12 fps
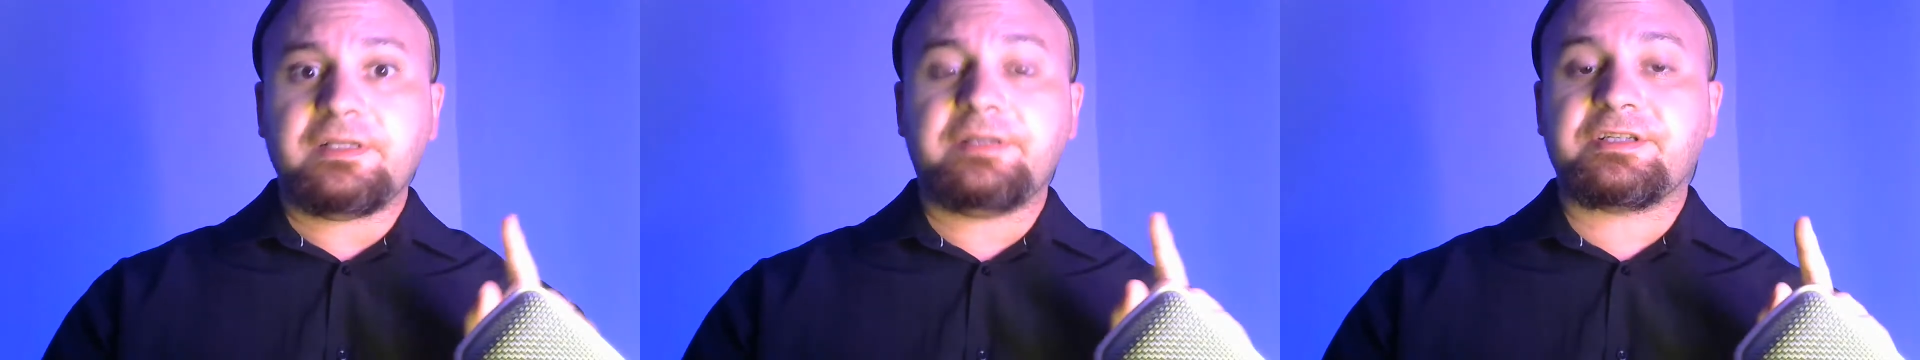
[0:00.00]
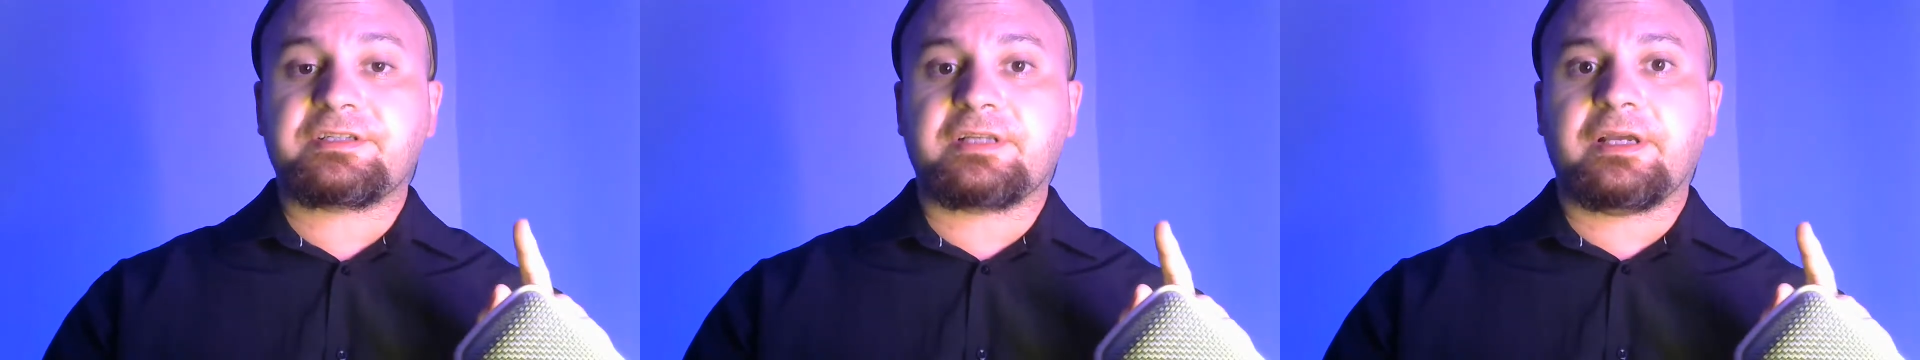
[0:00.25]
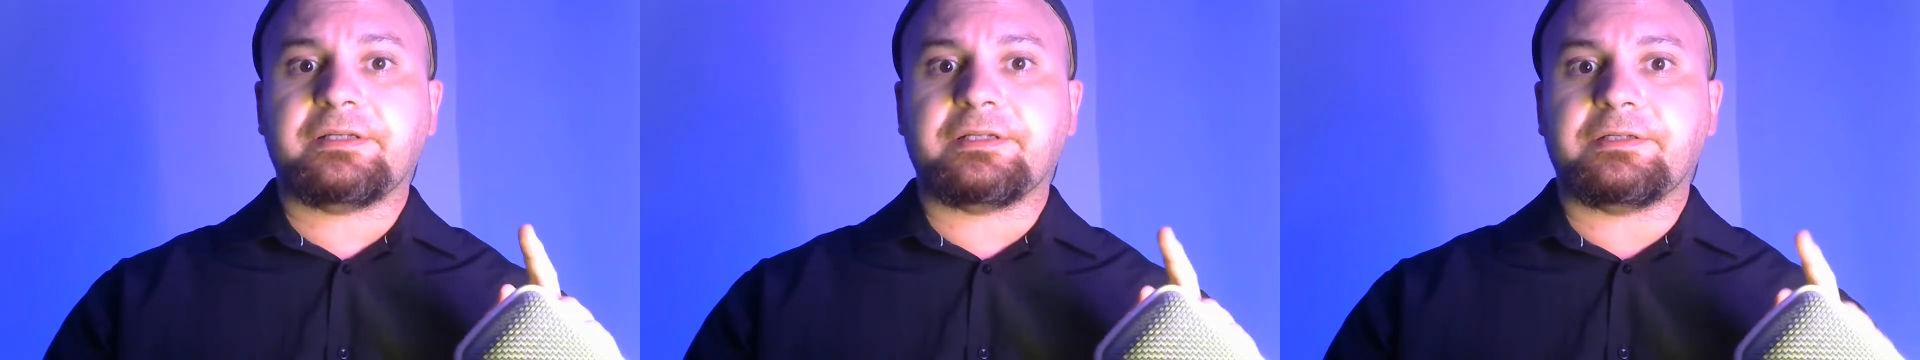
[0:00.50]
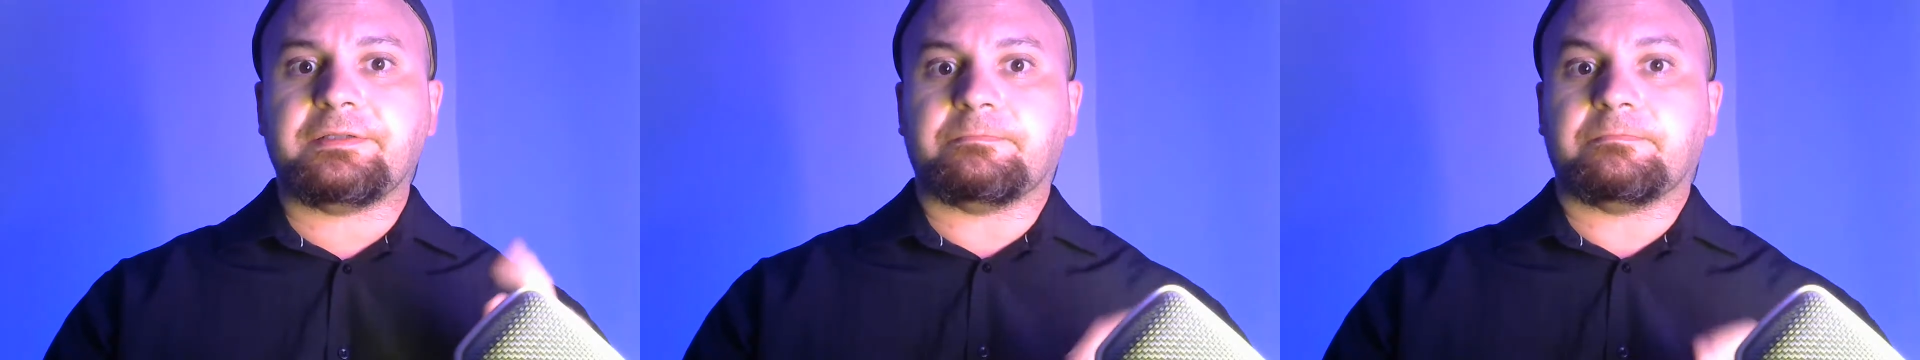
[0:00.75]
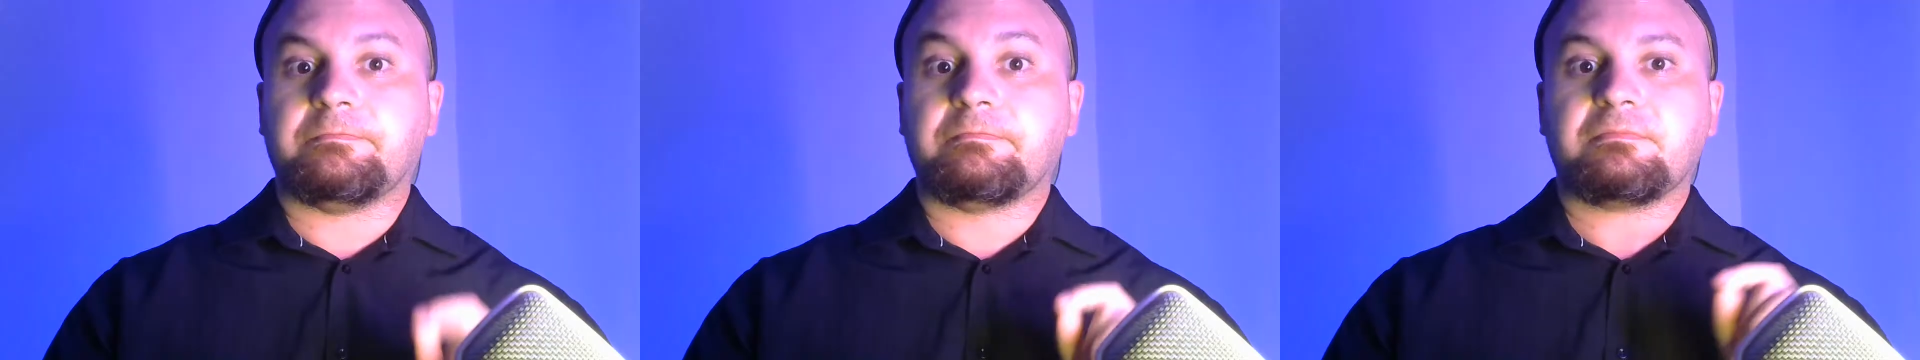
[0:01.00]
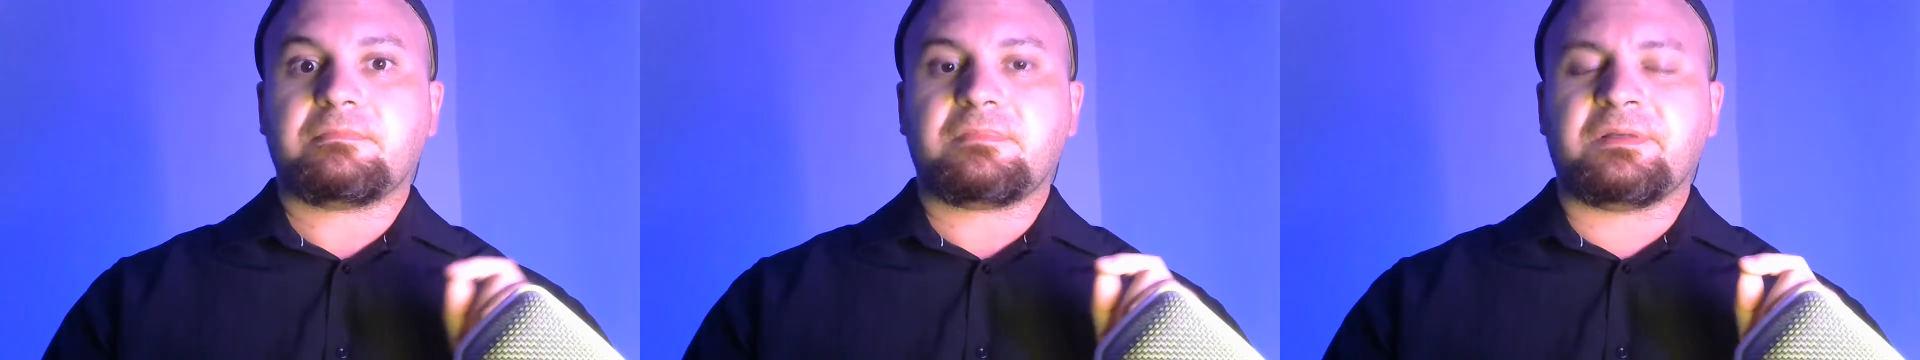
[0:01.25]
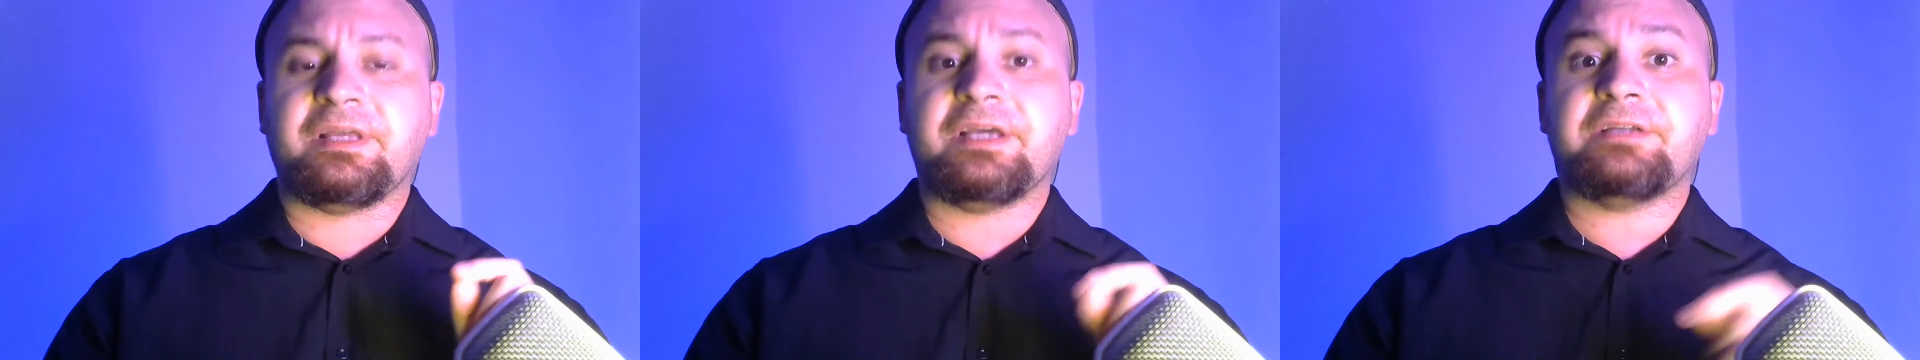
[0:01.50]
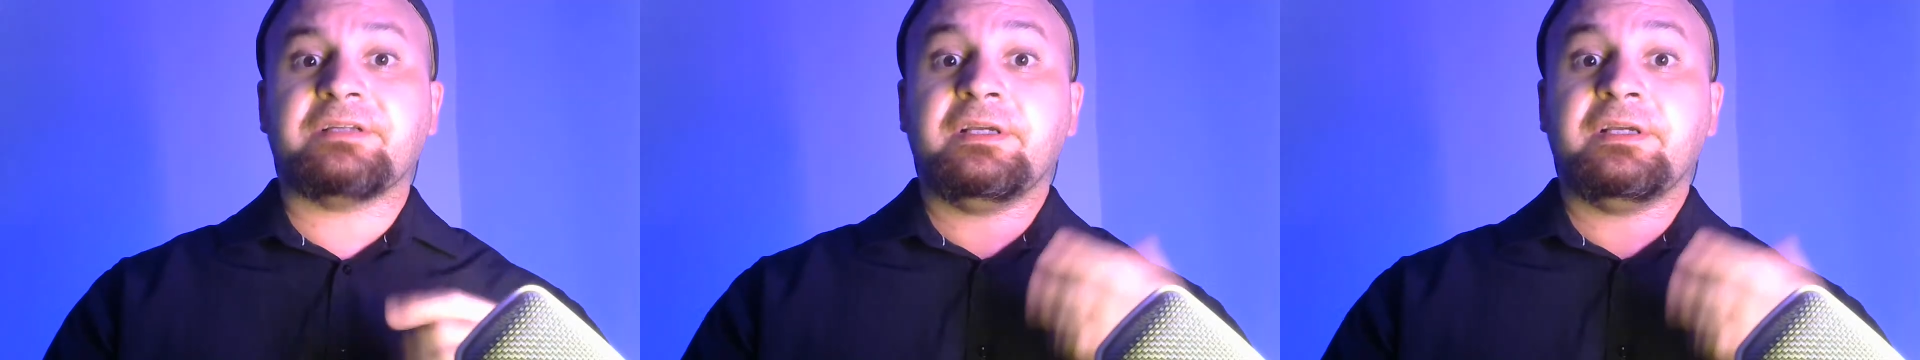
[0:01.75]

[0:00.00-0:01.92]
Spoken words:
decided that